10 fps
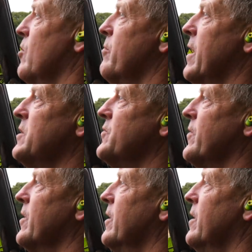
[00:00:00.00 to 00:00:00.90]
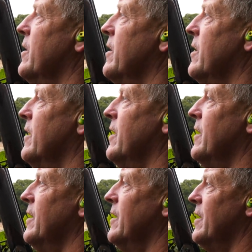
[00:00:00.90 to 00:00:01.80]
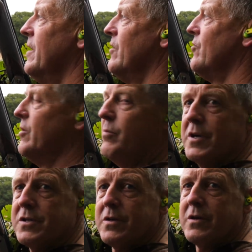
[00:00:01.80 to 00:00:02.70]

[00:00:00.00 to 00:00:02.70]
them on maize for three weeks. So the